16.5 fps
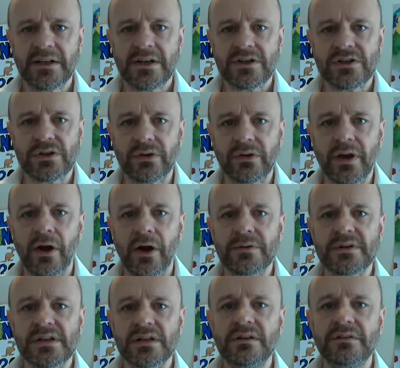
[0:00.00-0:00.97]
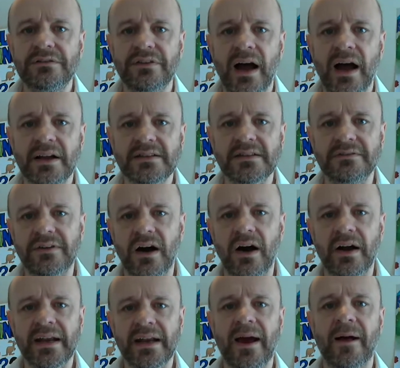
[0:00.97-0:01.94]
to go too far to
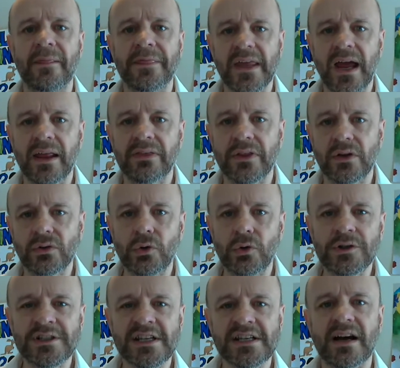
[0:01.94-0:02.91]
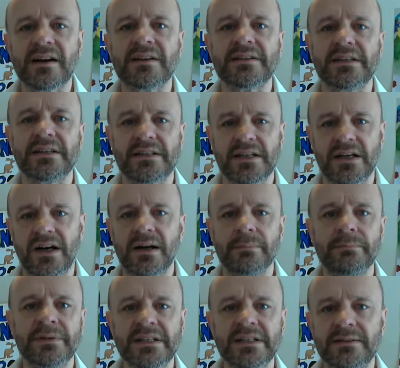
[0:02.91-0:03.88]
find out that the law sucks at
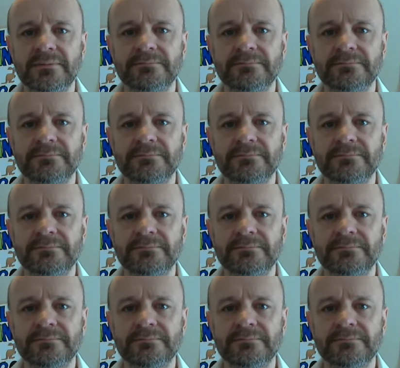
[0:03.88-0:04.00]
times.